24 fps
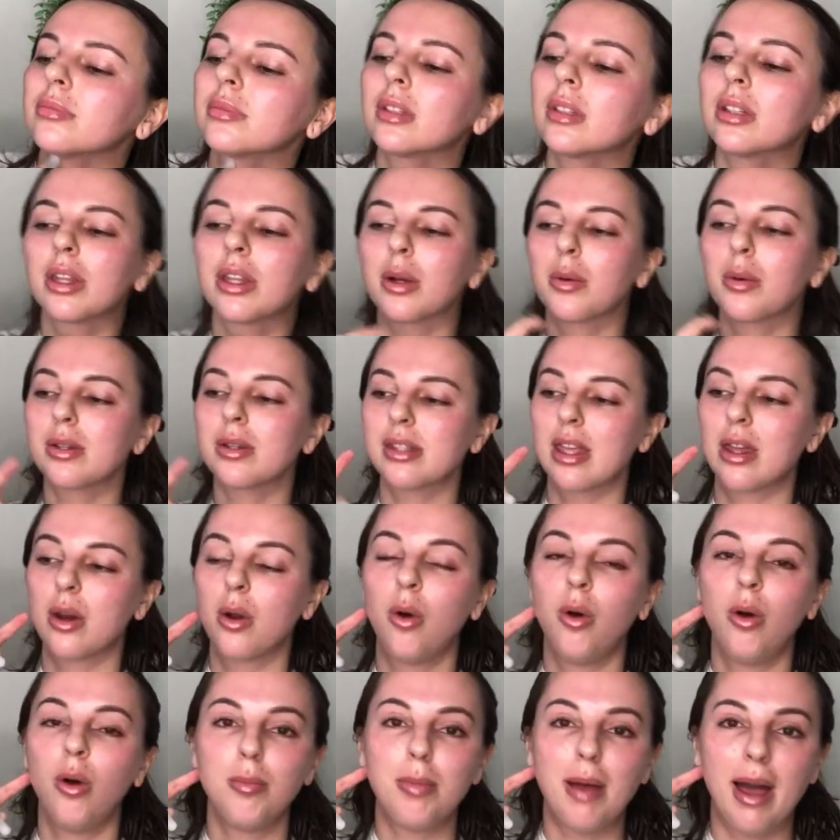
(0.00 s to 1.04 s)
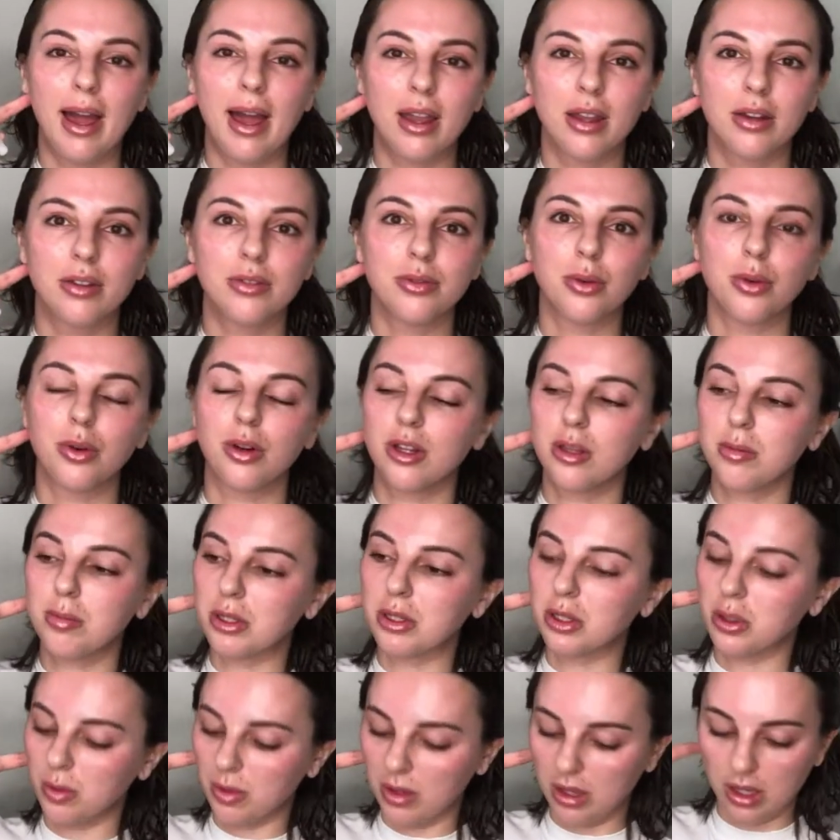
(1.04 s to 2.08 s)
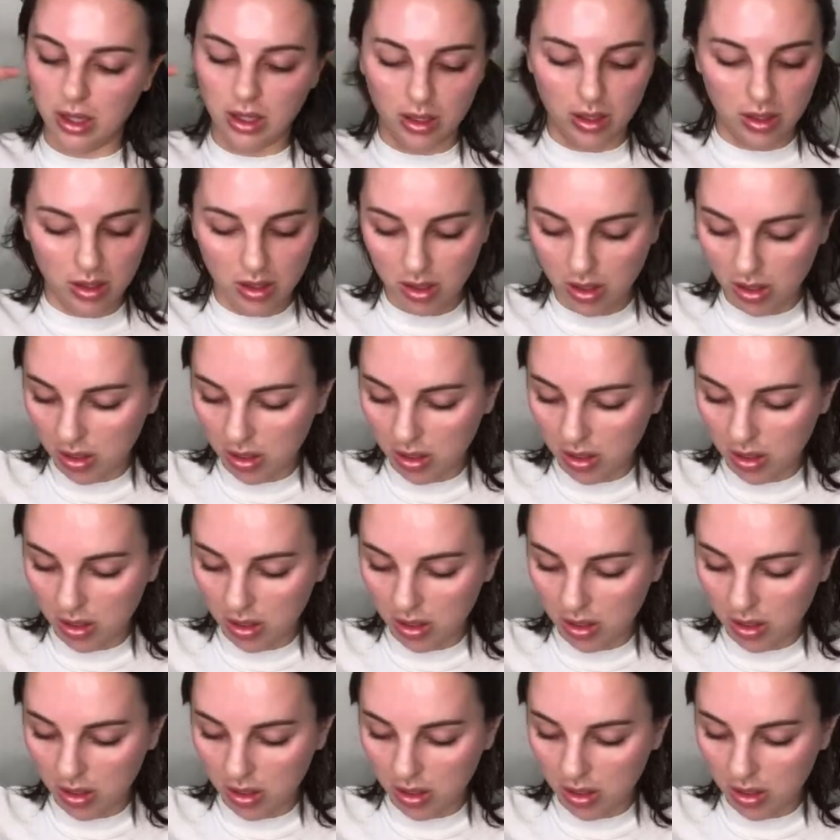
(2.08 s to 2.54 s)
there was that whole back and forth between,